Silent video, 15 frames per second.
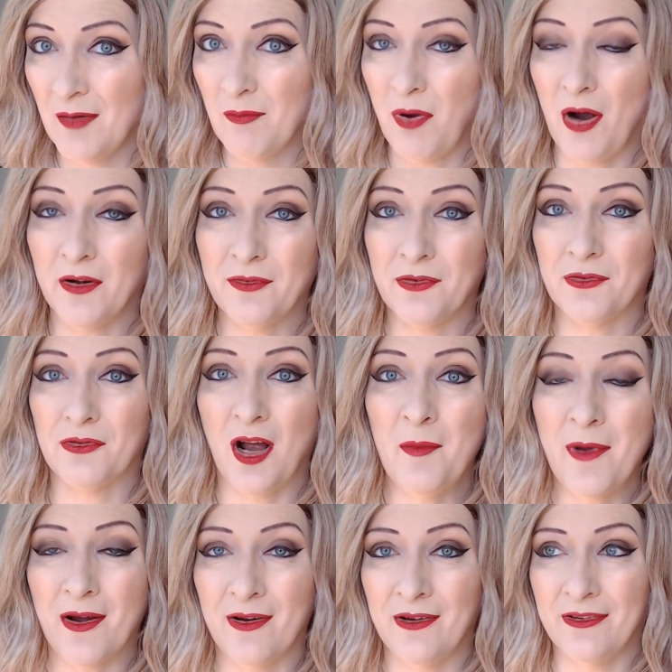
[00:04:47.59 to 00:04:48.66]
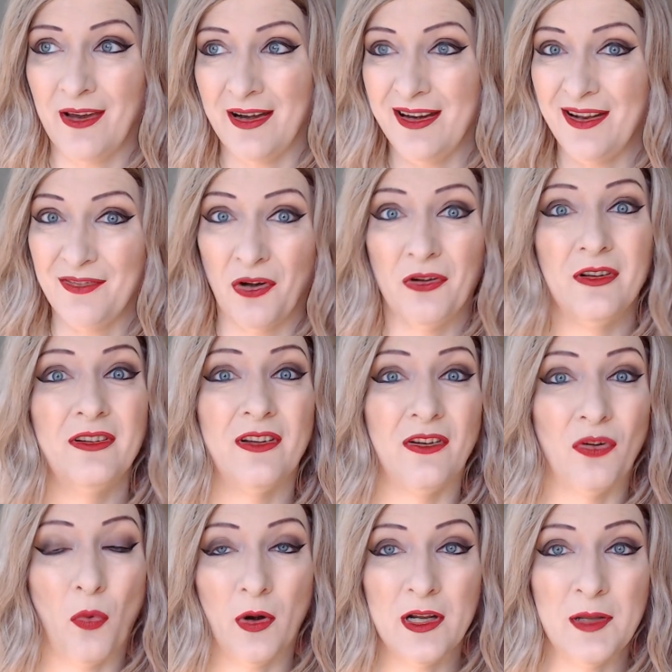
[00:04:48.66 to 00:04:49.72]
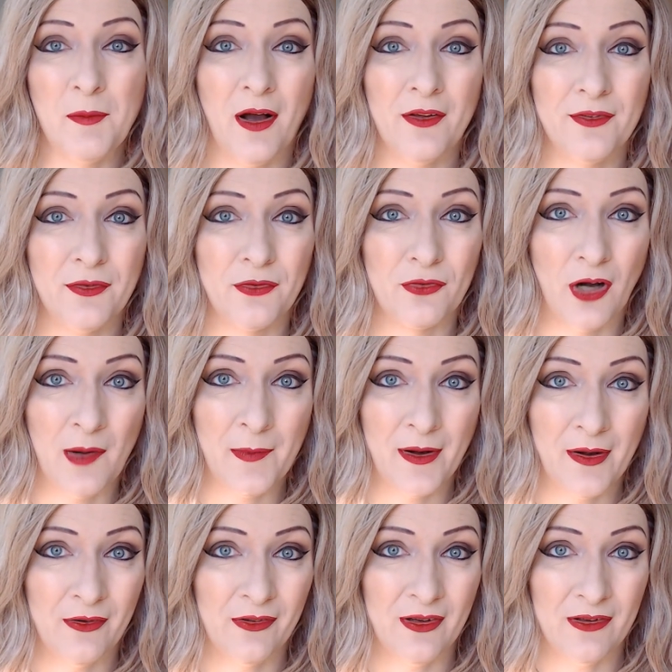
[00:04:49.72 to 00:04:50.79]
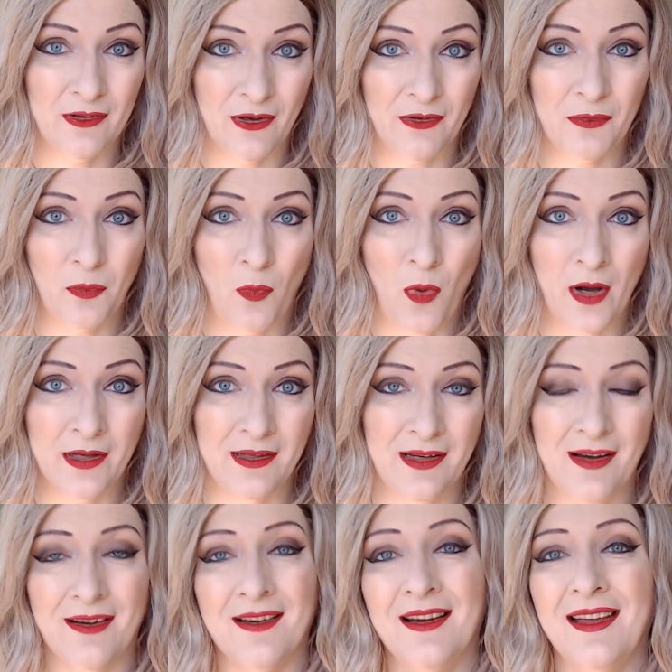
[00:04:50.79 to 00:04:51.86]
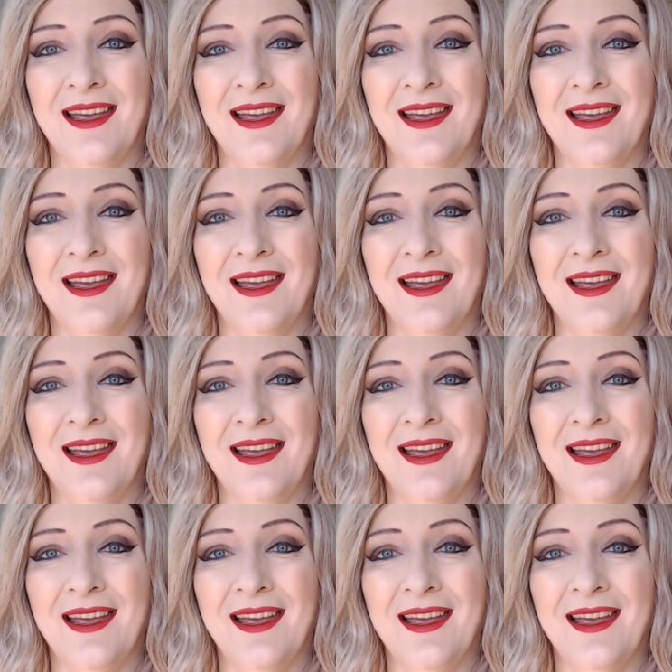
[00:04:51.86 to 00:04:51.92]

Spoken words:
pot of strawberries and have turned into 20 pots of strawberries in just 1 year,